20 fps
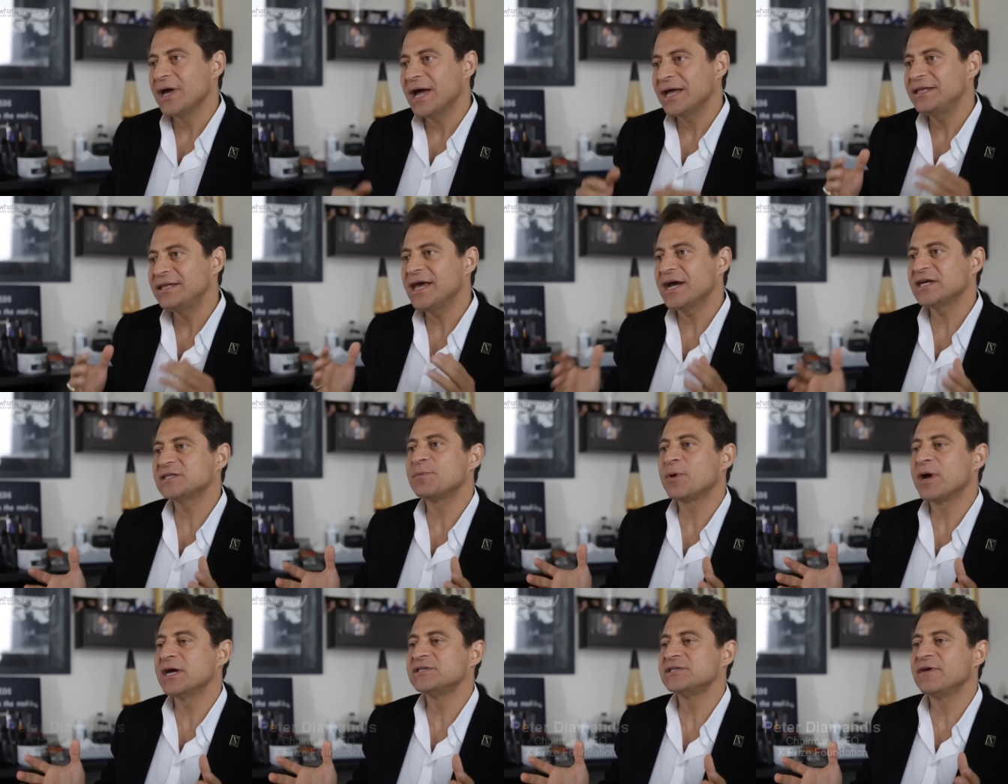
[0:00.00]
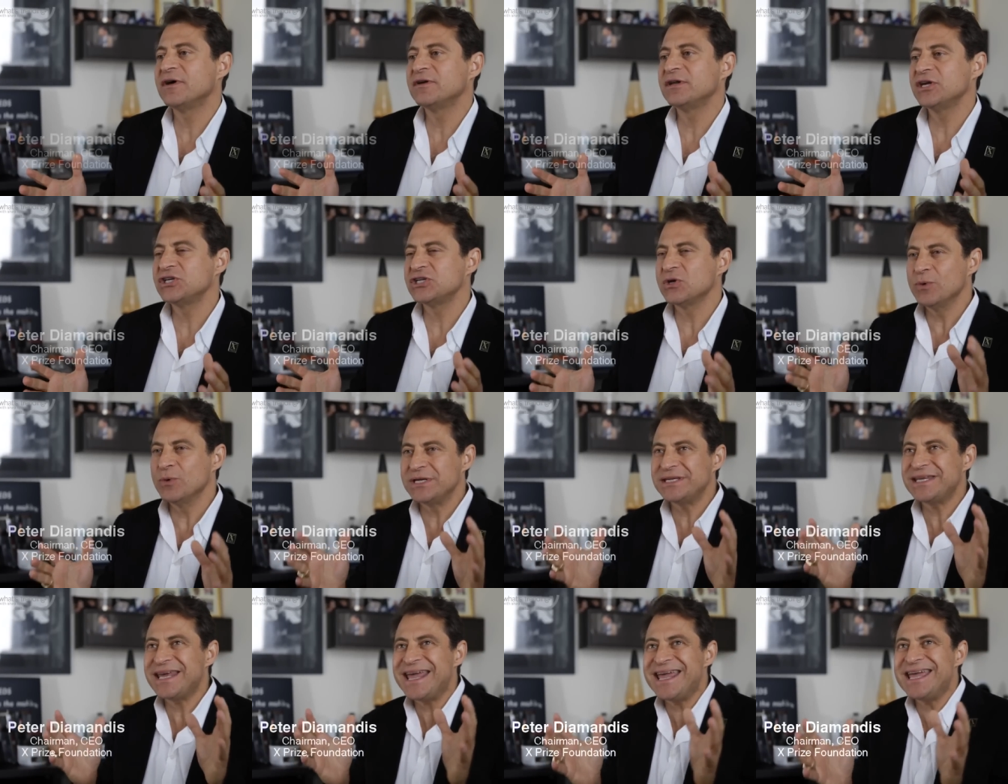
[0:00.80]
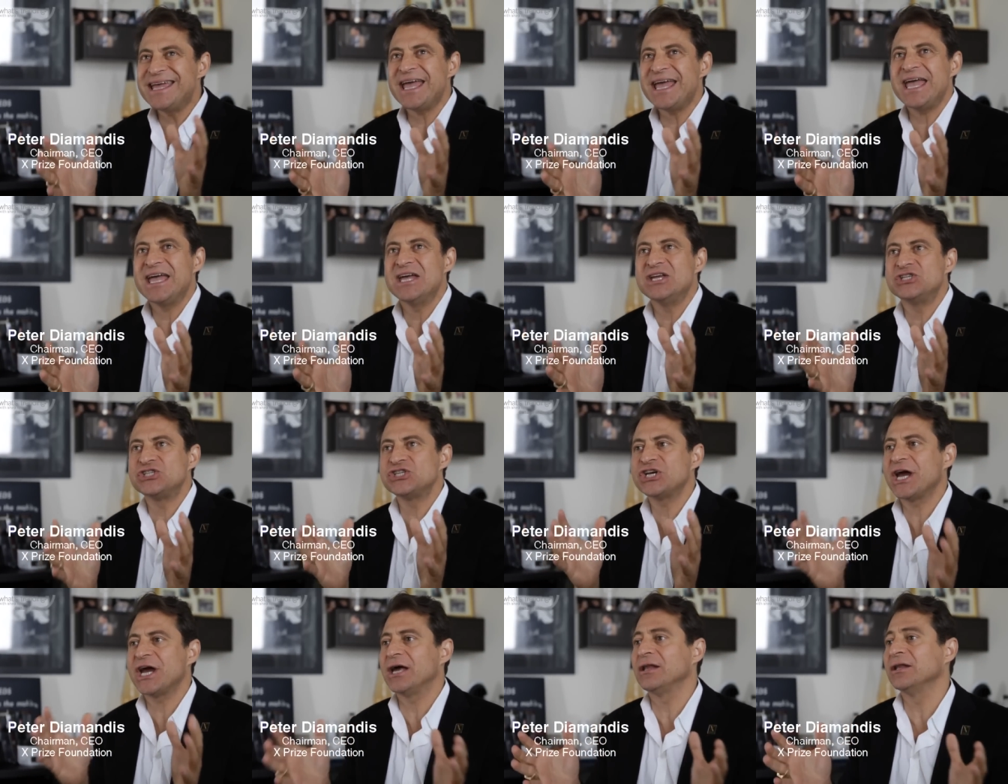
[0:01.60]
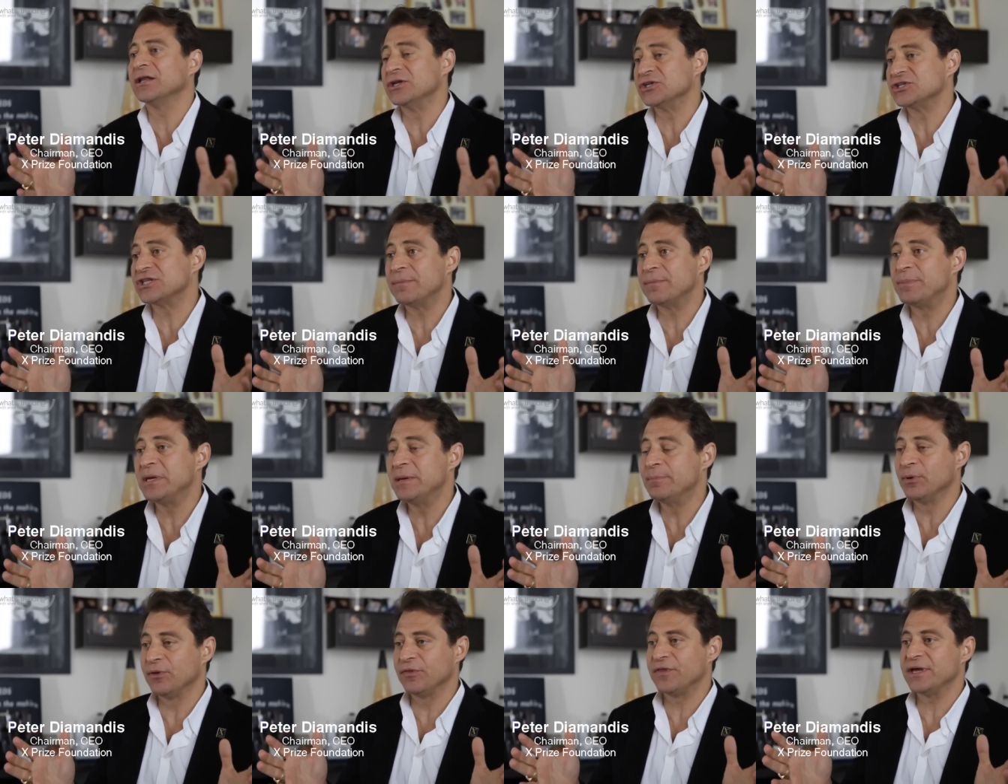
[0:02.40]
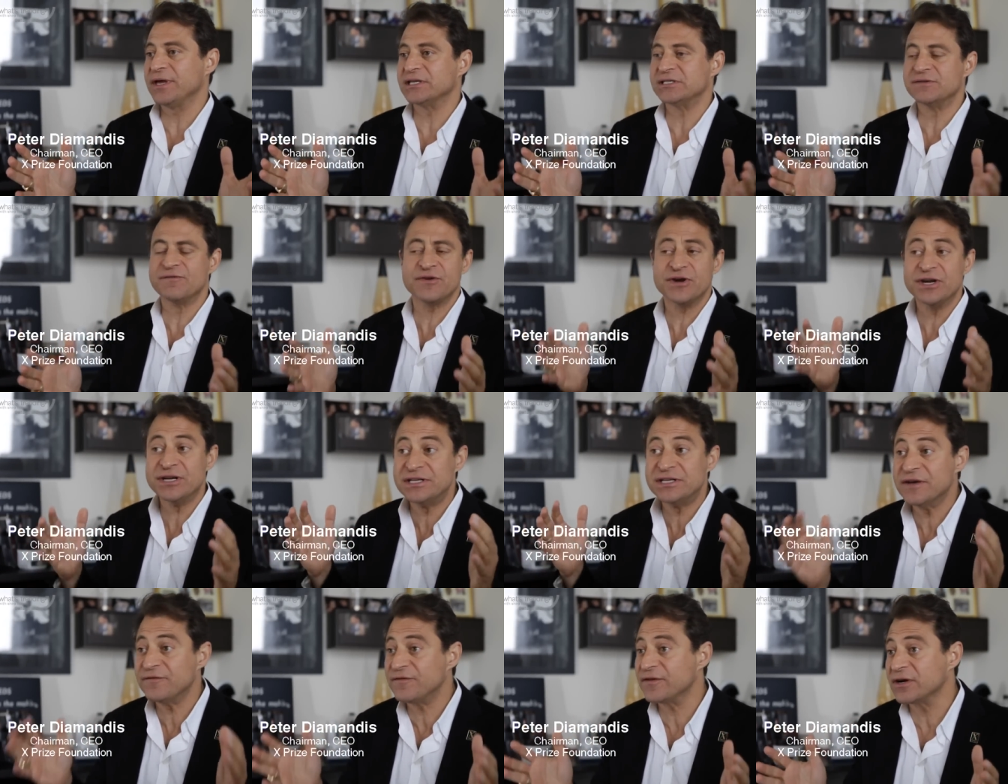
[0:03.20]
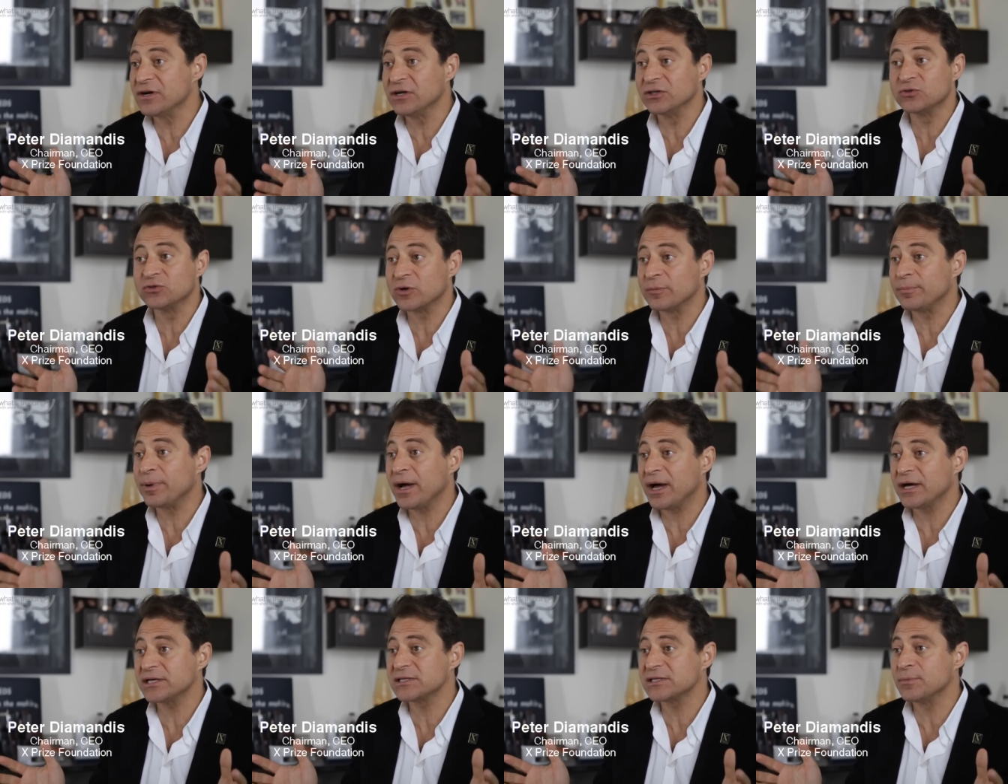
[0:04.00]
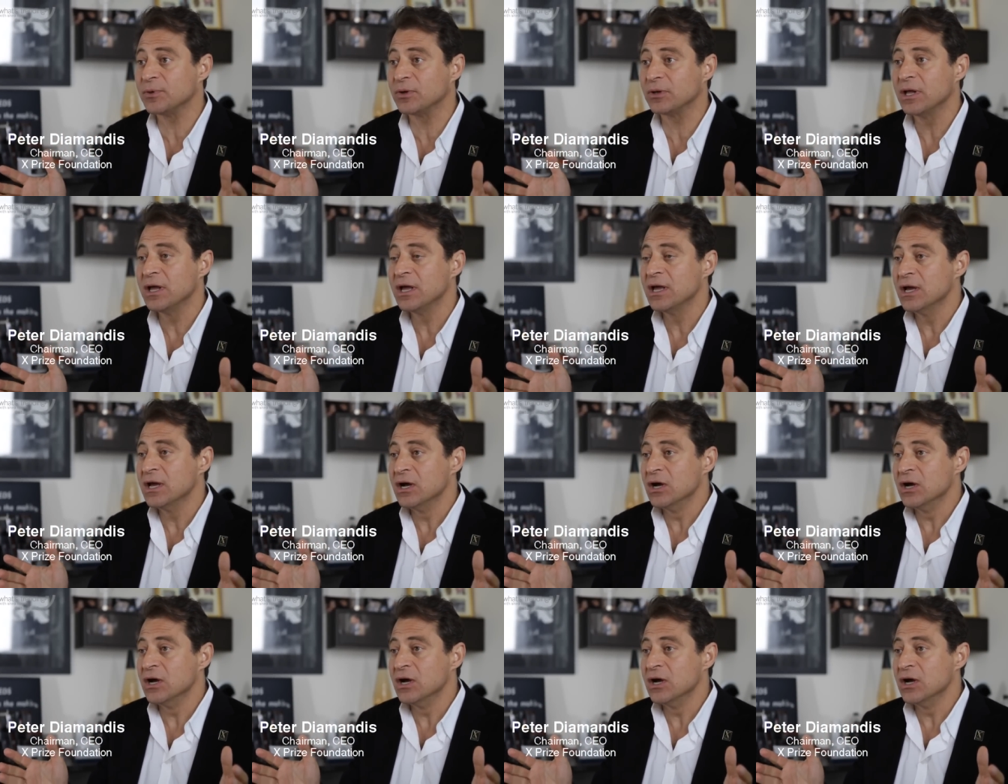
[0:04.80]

At the X Prize Foundation, we take a challenge that people think is very difficult or impossible.